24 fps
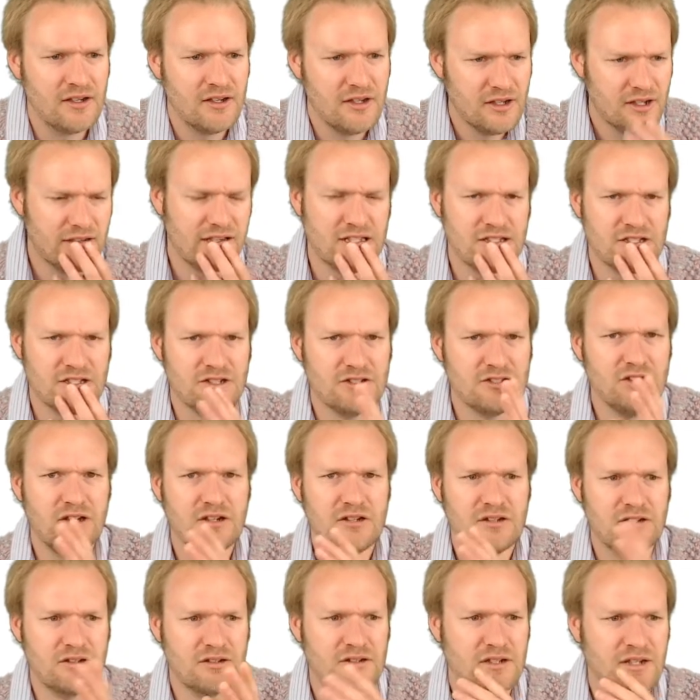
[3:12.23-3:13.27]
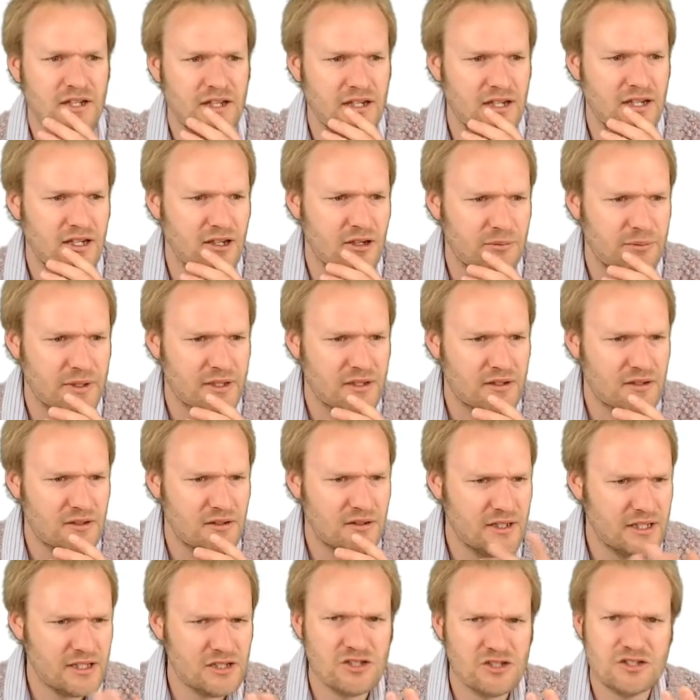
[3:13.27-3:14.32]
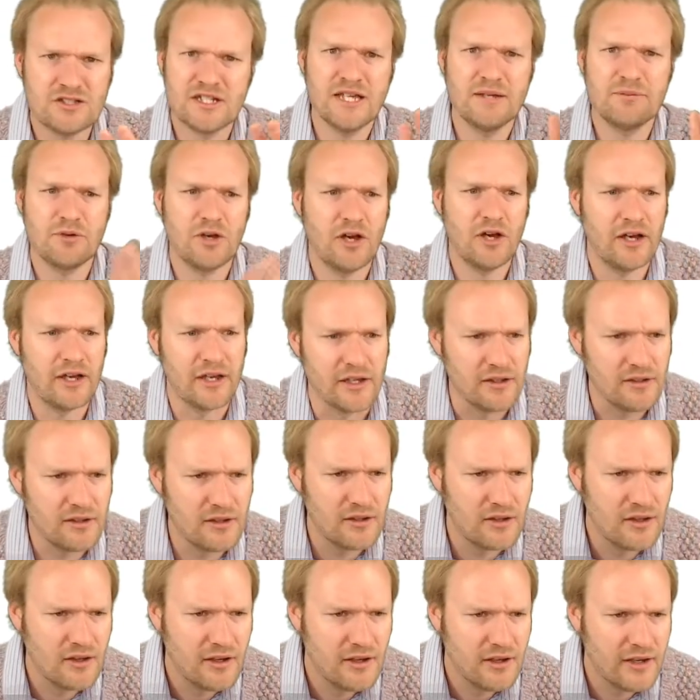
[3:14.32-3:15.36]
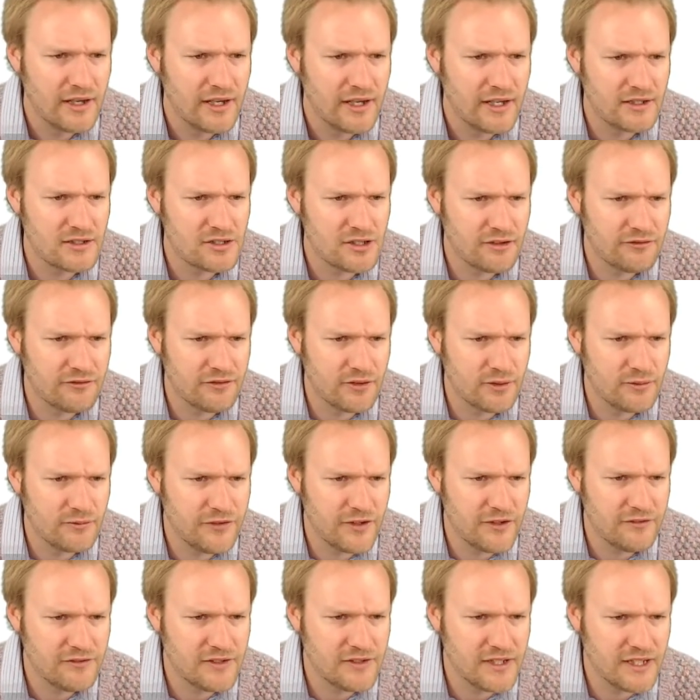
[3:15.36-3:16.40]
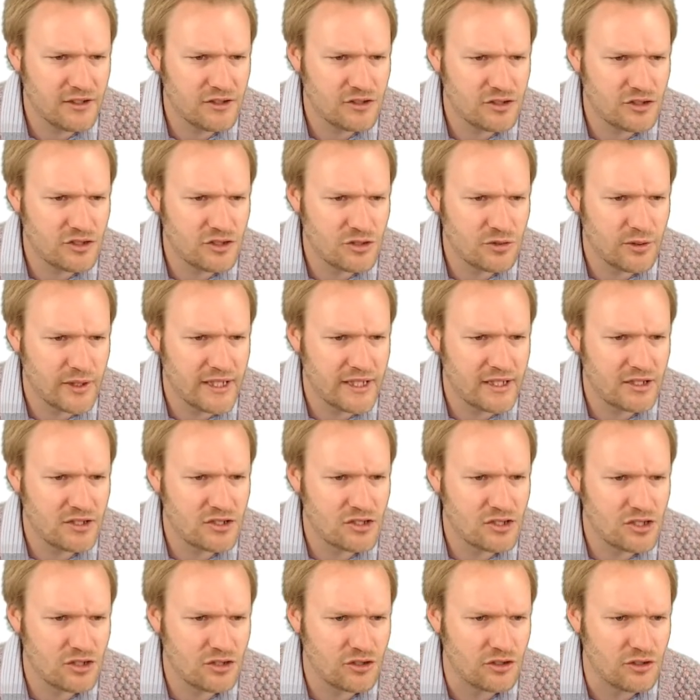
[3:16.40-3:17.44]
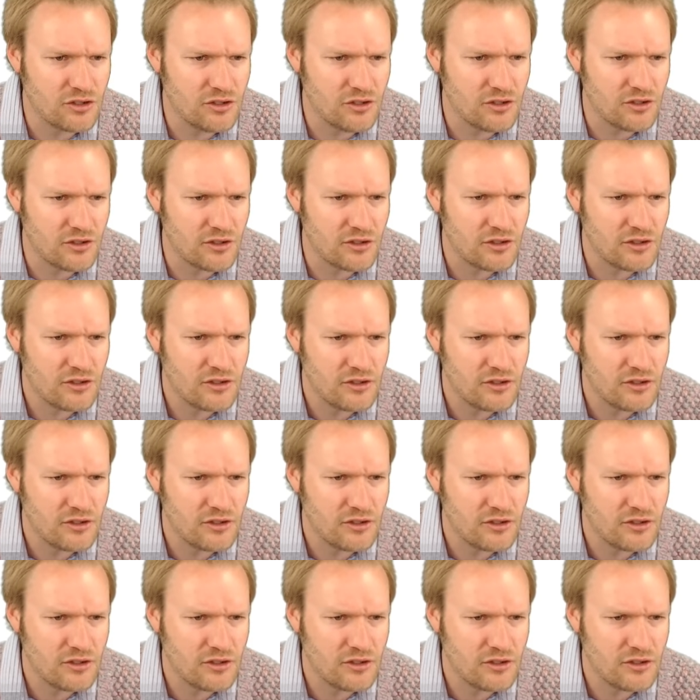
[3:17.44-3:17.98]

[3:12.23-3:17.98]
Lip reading: Okay, so it's not linear, but let's just keep going. And so from 15 to 22,